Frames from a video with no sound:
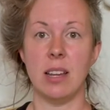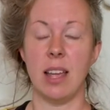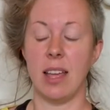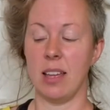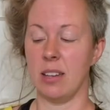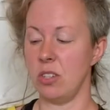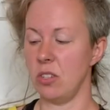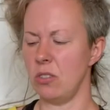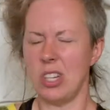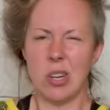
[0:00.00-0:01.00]
and
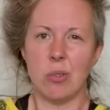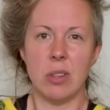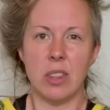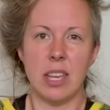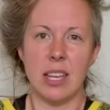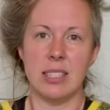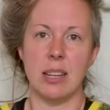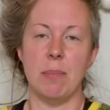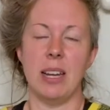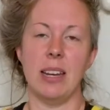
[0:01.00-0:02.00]
just general things
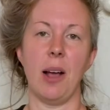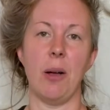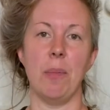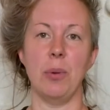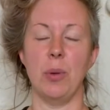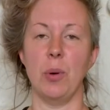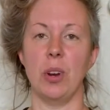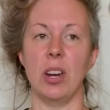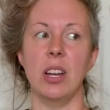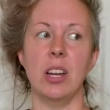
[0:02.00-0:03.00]
that might help
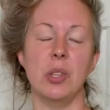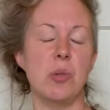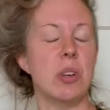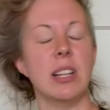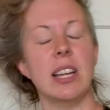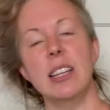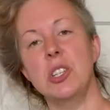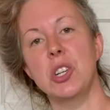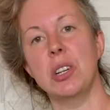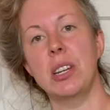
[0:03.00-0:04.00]
your
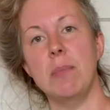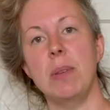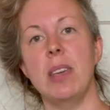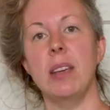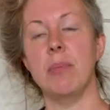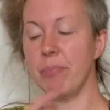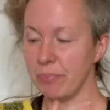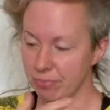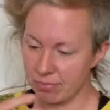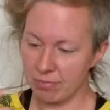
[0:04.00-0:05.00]
ukulele journey be
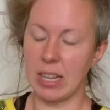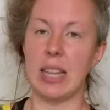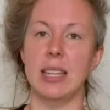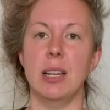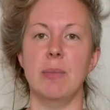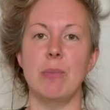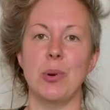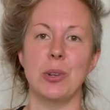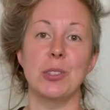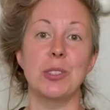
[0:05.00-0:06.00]
a little bit
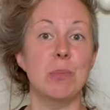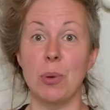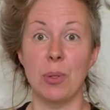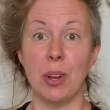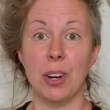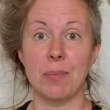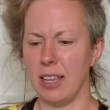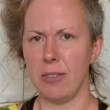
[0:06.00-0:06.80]
more smoother.